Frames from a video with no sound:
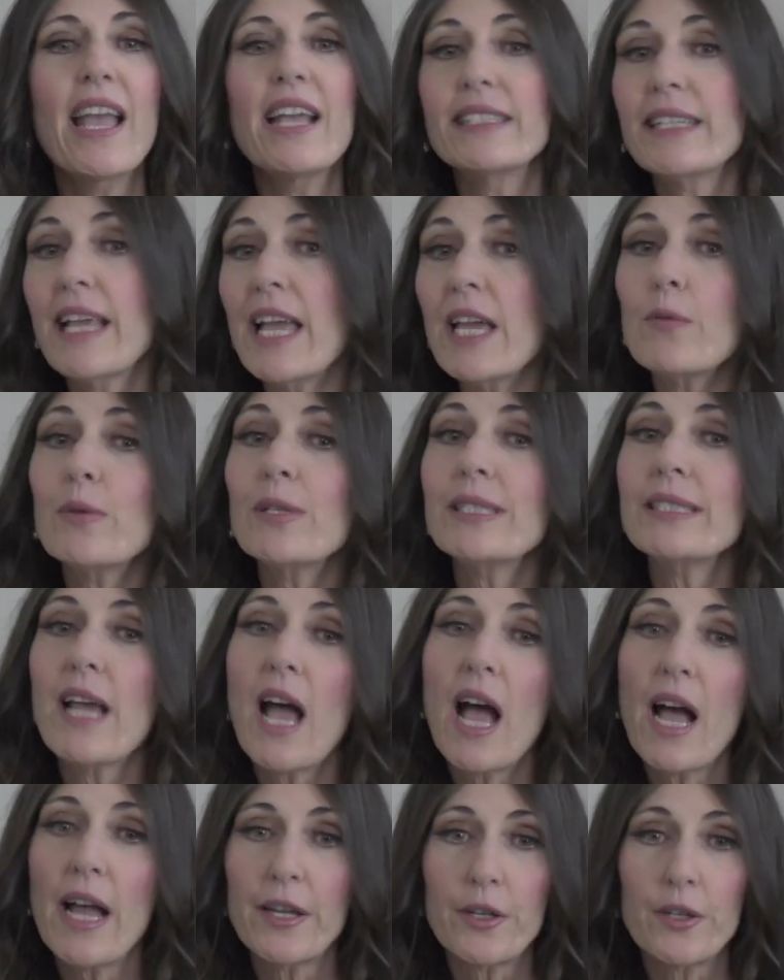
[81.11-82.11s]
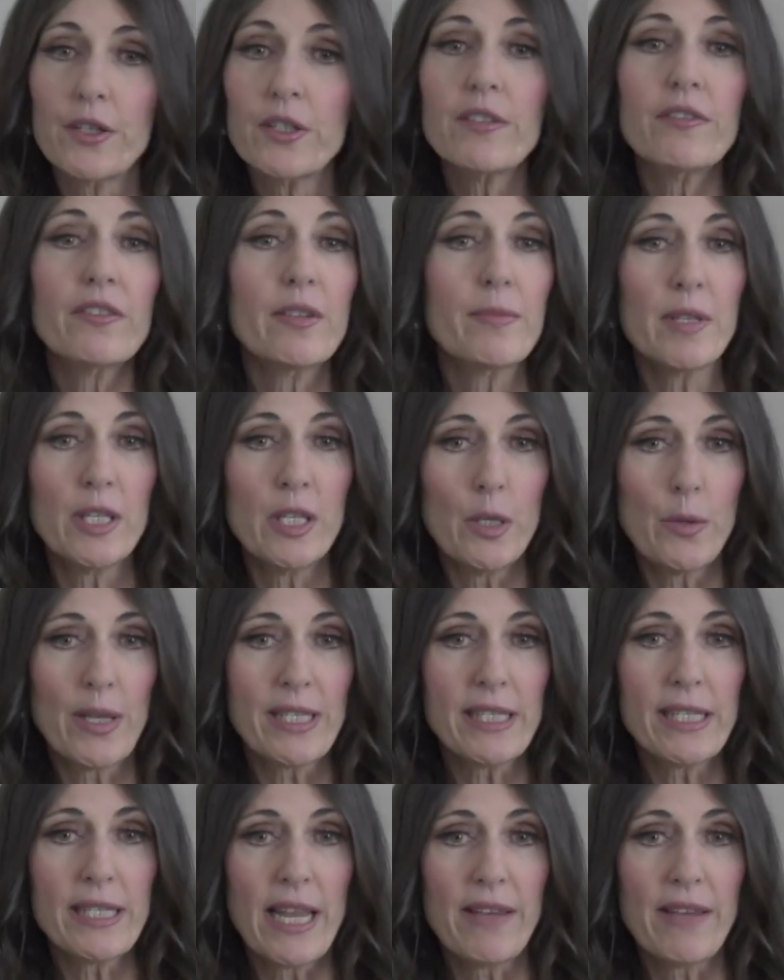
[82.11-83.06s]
Ted retired from the U.S.